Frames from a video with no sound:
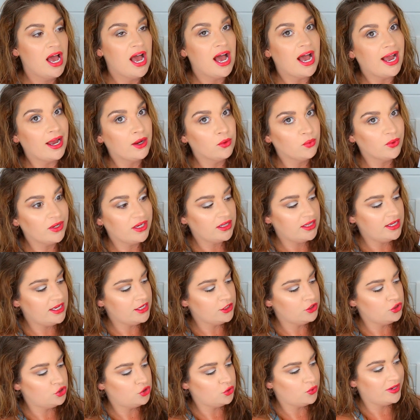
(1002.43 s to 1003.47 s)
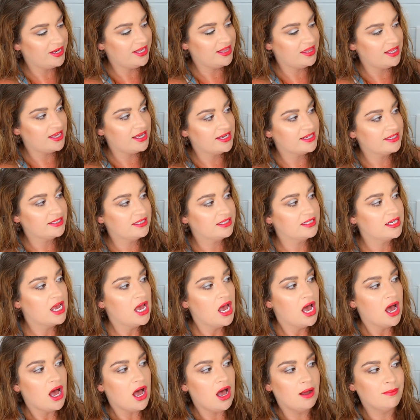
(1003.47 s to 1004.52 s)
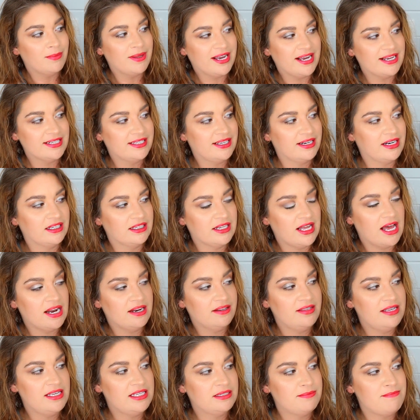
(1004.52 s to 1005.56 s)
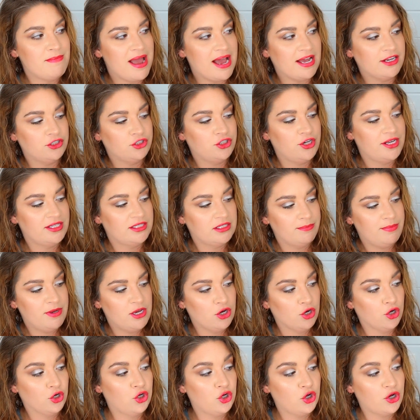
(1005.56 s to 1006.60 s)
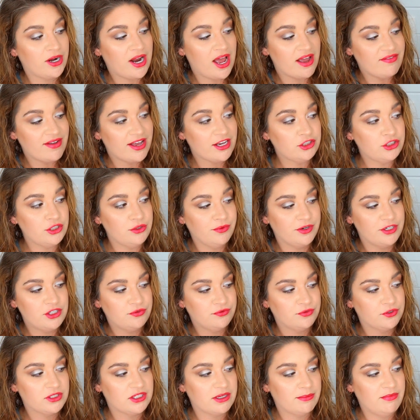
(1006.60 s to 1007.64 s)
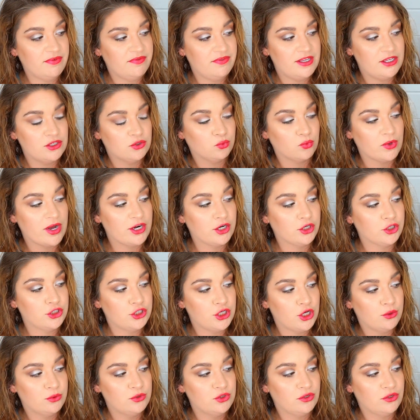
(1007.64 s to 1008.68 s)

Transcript: I really enjoy this. Like I said, a lot of these matte shades up here are good. I've actually reached for some of these redder tones